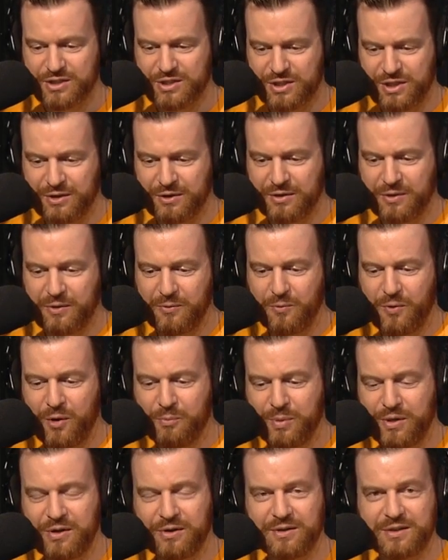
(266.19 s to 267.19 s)
She
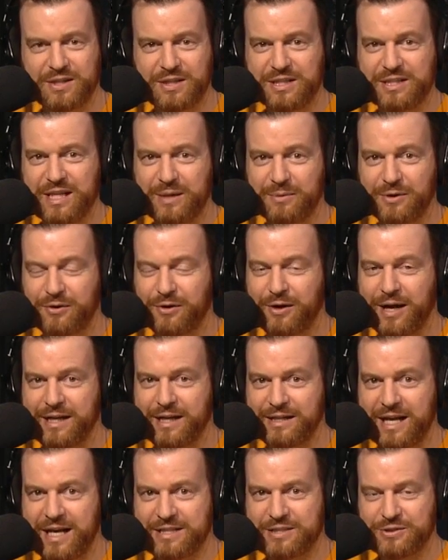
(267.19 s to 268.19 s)
appeared at the
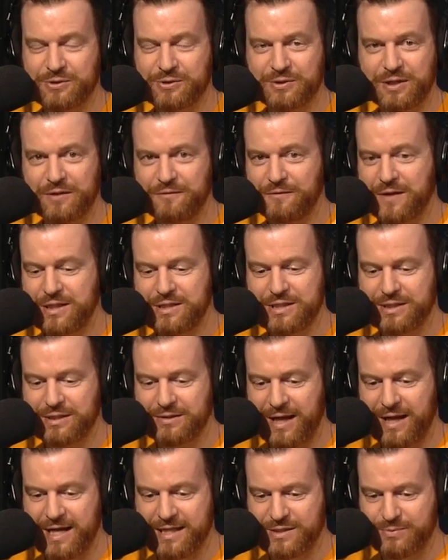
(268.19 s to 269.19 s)
Democrat National
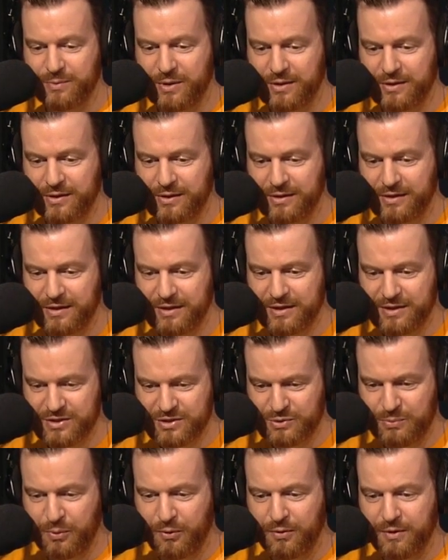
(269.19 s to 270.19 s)
Convention last month
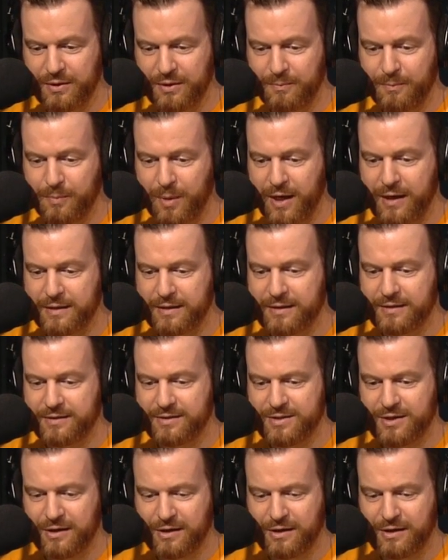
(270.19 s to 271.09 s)
supporting Biden,